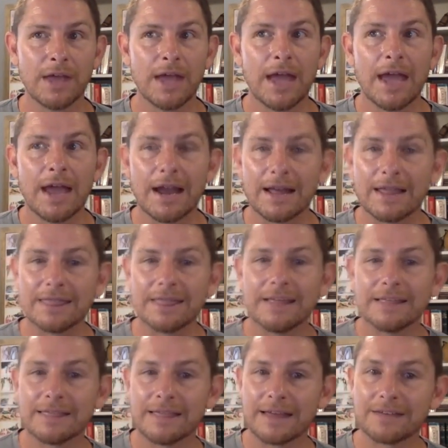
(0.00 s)
And I
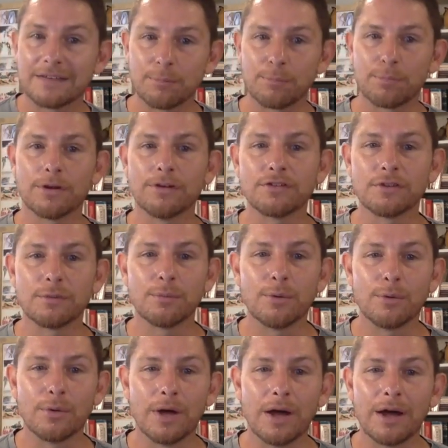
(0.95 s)
think that's a
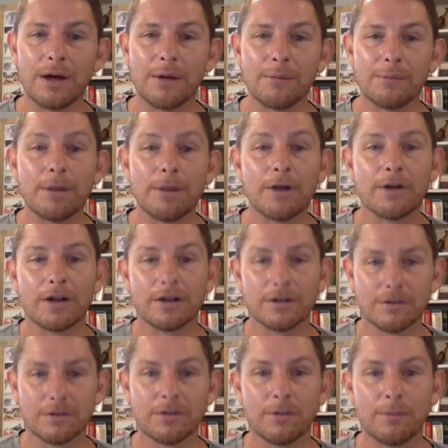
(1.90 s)
principle um, paradox.
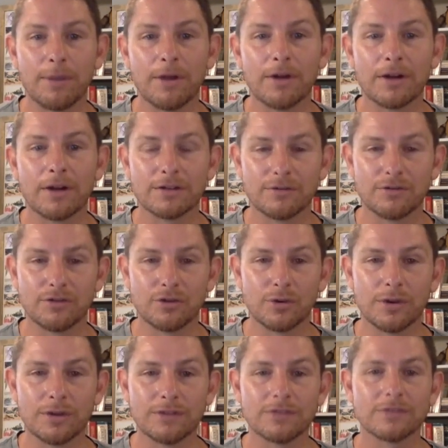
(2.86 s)
The paradox of
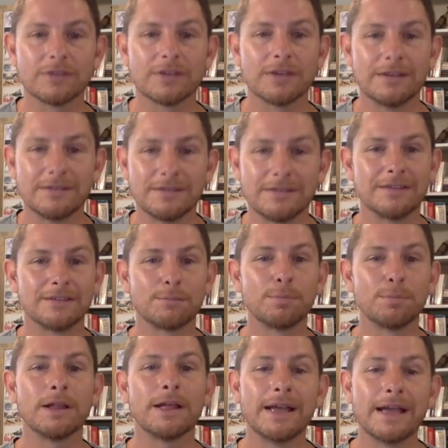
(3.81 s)
choice is is
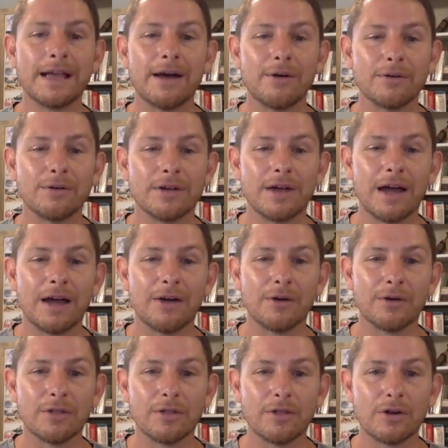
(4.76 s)
playing out uh,
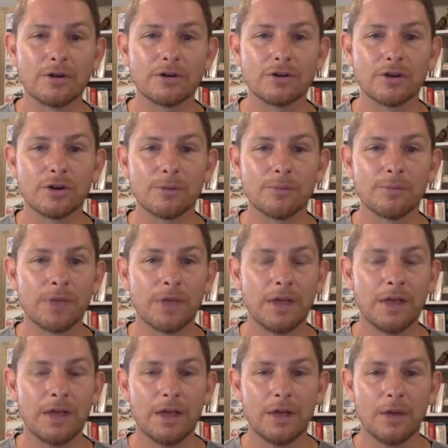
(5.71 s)
on the long term,
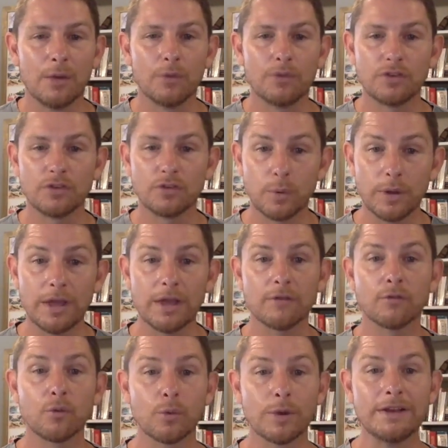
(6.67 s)
which is we
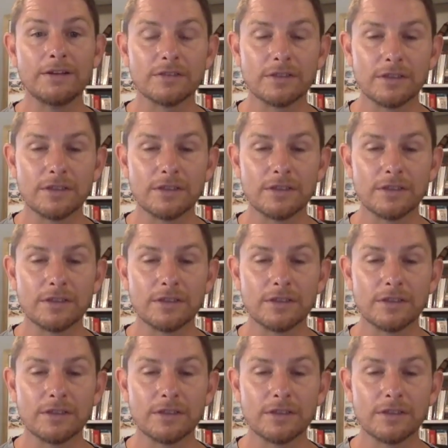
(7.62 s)
have reached